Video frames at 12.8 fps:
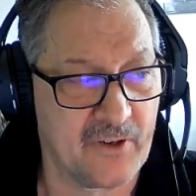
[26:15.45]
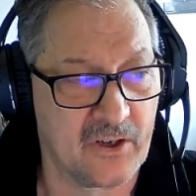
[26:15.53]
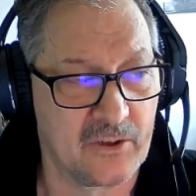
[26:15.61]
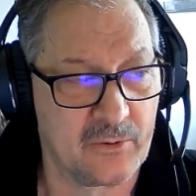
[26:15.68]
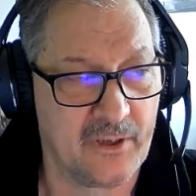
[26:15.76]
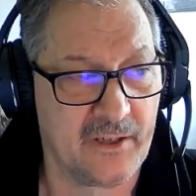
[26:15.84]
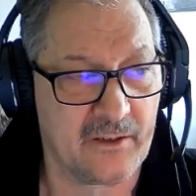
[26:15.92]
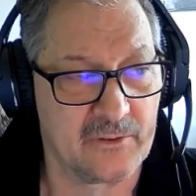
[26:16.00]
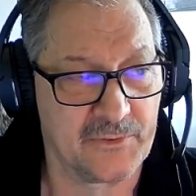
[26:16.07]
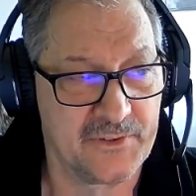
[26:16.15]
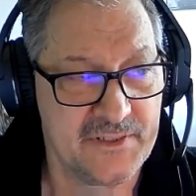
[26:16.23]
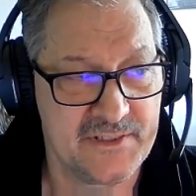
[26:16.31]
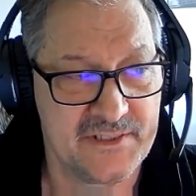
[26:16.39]
critical
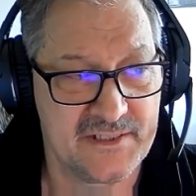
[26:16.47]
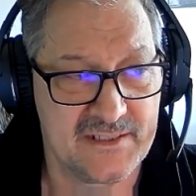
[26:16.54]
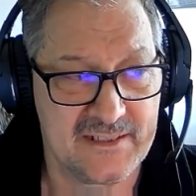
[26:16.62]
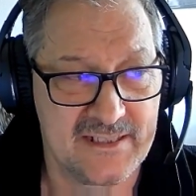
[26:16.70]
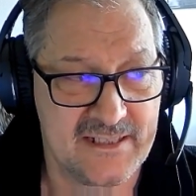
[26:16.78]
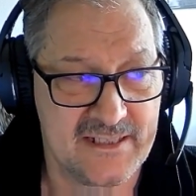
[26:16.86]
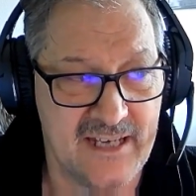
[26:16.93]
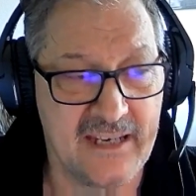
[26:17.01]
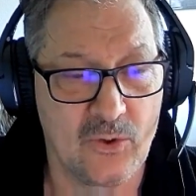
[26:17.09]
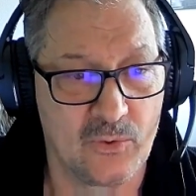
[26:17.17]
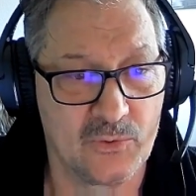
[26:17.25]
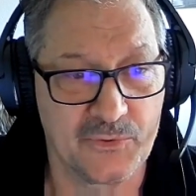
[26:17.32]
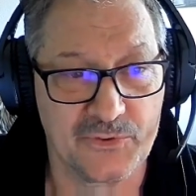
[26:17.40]

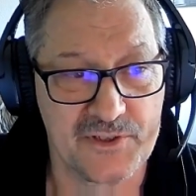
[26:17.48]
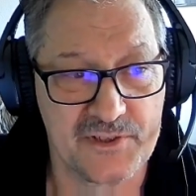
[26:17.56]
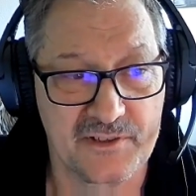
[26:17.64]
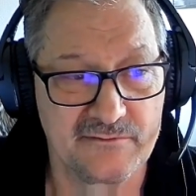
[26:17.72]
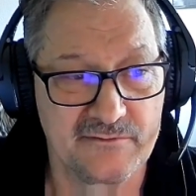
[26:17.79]
stakeholders?